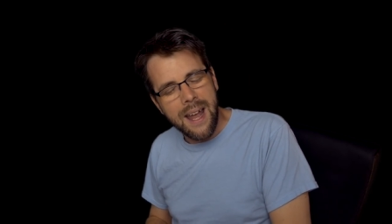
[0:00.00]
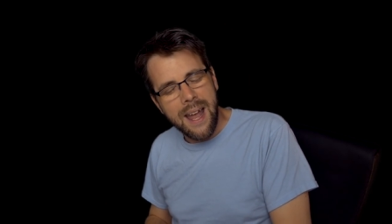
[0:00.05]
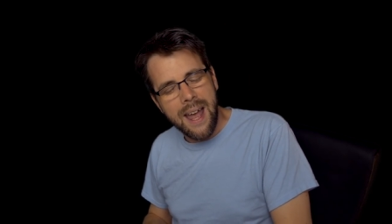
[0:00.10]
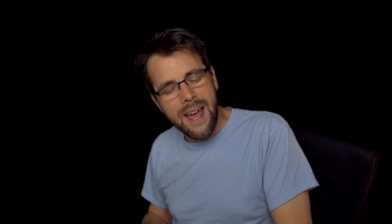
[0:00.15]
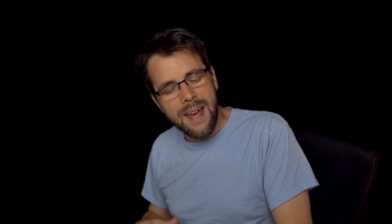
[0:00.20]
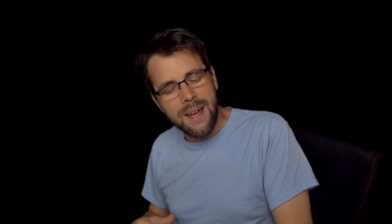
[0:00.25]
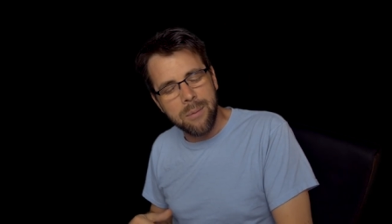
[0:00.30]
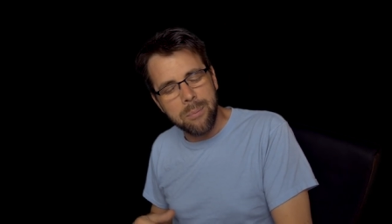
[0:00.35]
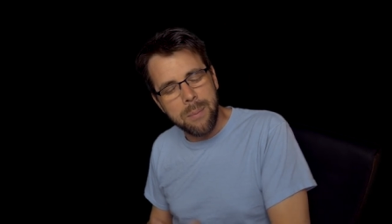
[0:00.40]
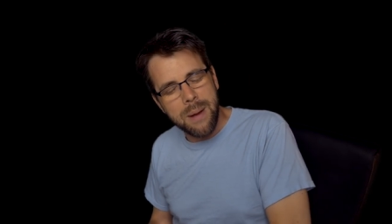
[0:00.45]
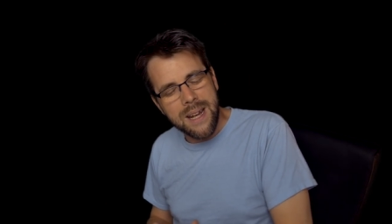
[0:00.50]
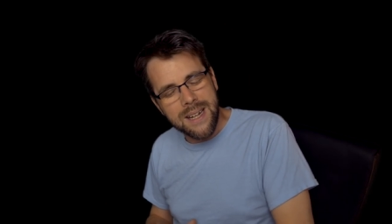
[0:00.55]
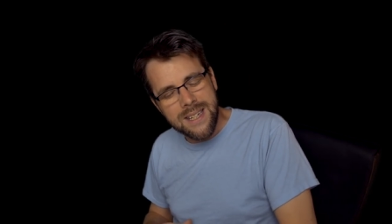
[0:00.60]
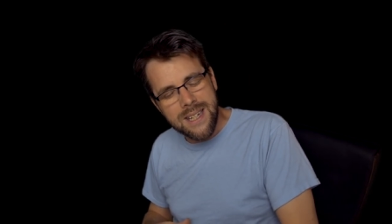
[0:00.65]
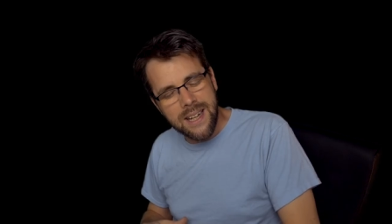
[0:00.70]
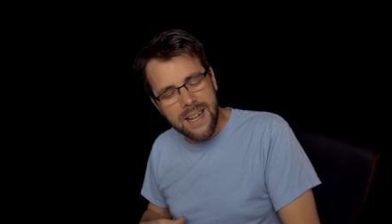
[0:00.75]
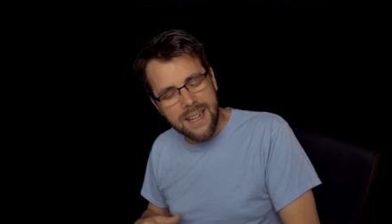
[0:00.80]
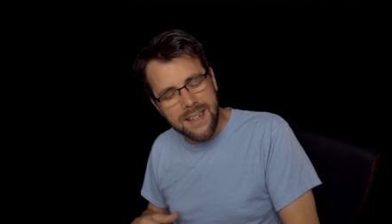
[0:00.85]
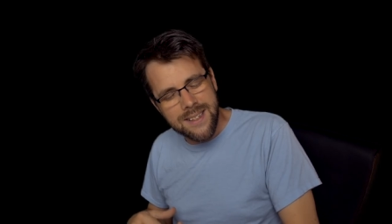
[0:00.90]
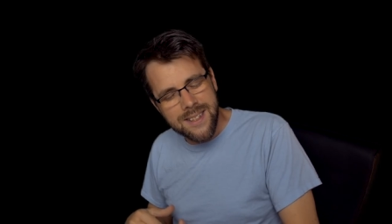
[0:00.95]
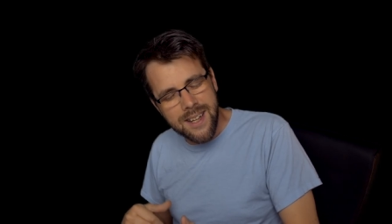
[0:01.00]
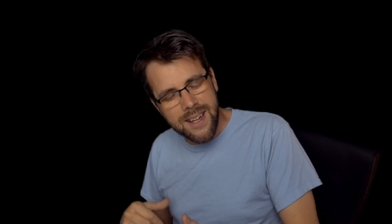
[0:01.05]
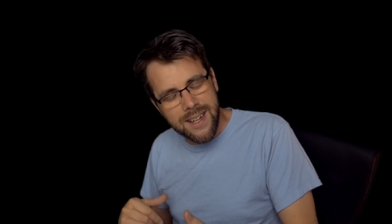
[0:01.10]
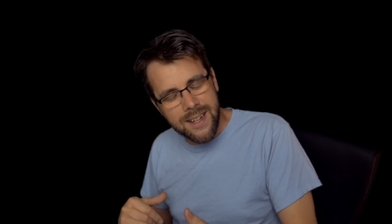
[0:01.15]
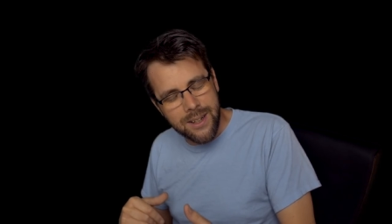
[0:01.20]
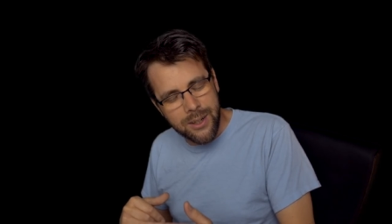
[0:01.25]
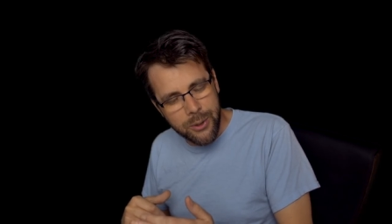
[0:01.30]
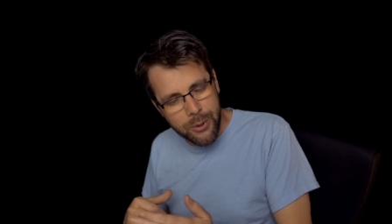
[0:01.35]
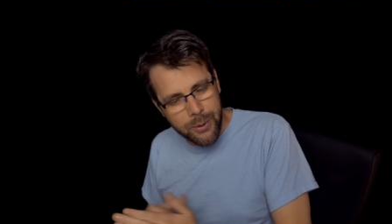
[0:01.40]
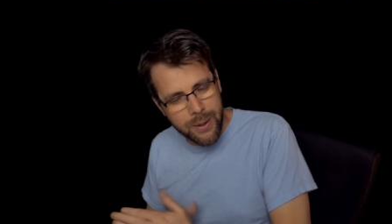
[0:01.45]
and me to get
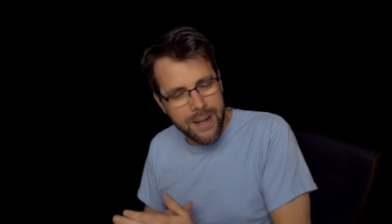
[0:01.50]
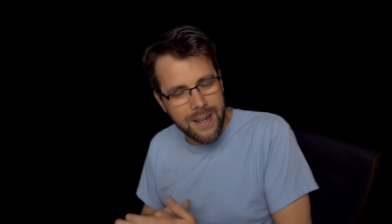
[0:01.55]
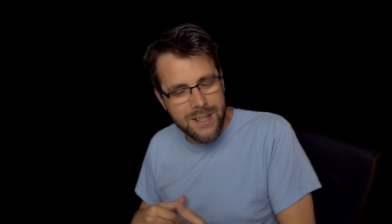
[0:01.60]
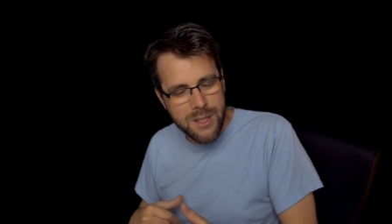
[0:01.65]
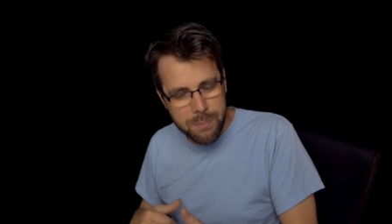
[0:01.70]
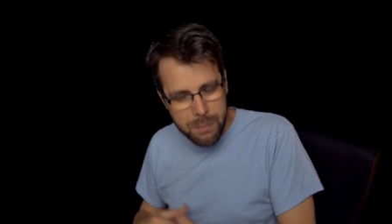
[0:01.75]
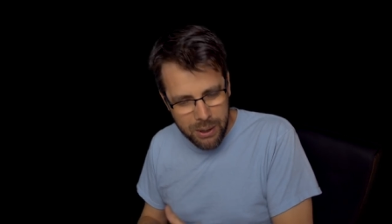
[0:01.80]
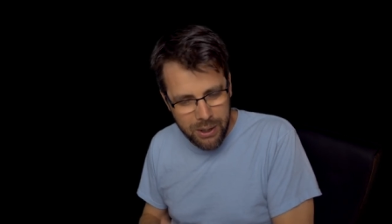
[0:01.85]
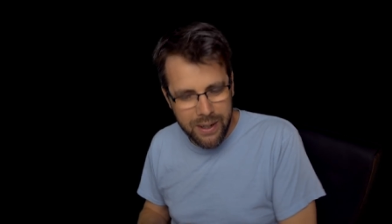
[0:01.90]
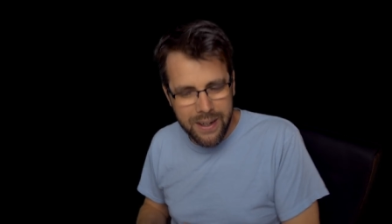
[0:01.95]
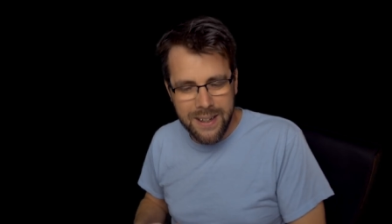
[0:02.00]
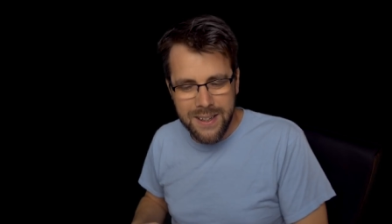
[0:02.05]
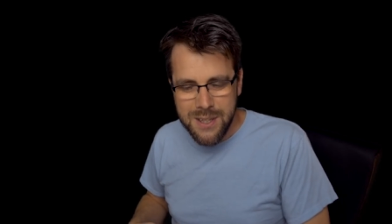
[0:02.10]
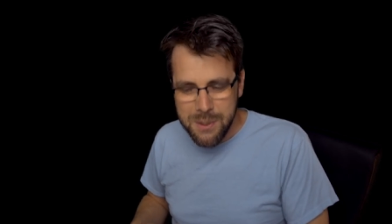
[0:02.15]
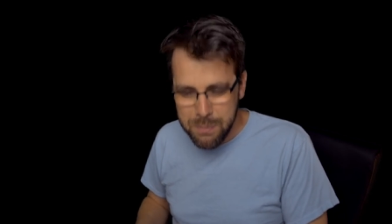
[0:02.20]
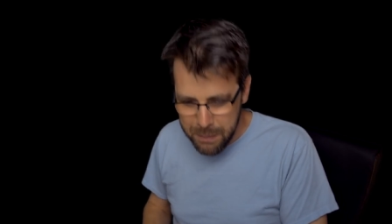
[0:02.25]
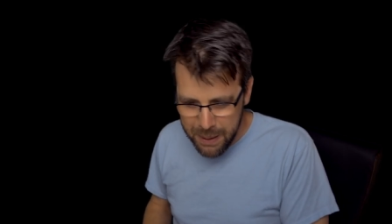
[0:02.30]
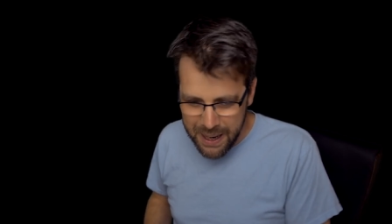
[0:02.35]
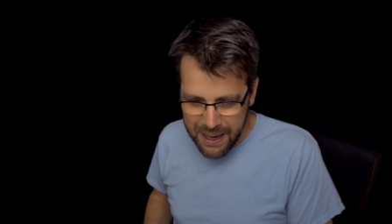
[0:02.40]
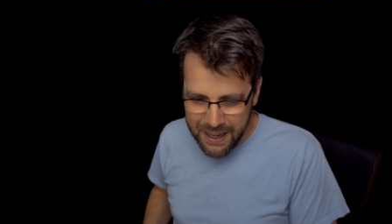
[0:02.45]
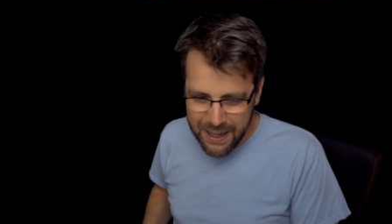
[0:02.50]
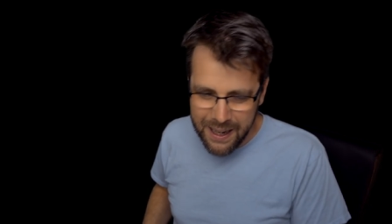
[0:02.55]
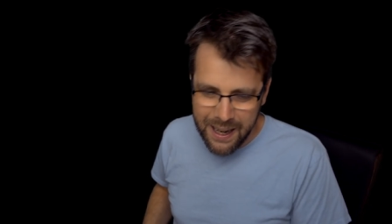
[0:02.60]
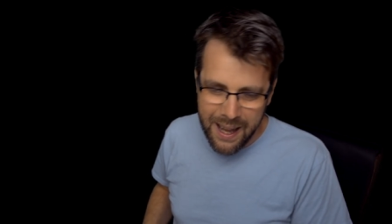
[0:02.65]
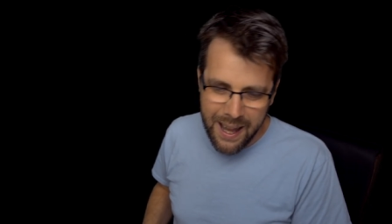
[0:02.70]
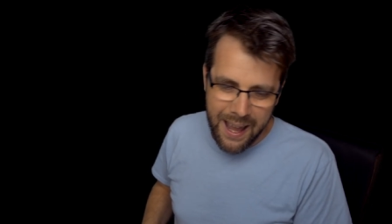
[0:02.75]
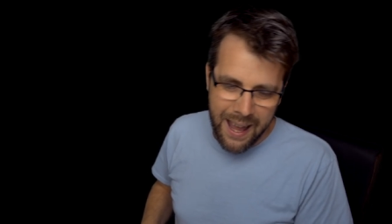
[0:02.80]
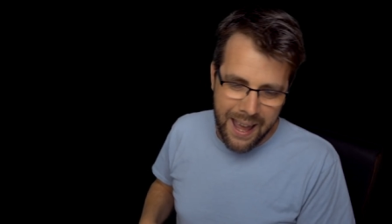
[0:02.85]
to experience me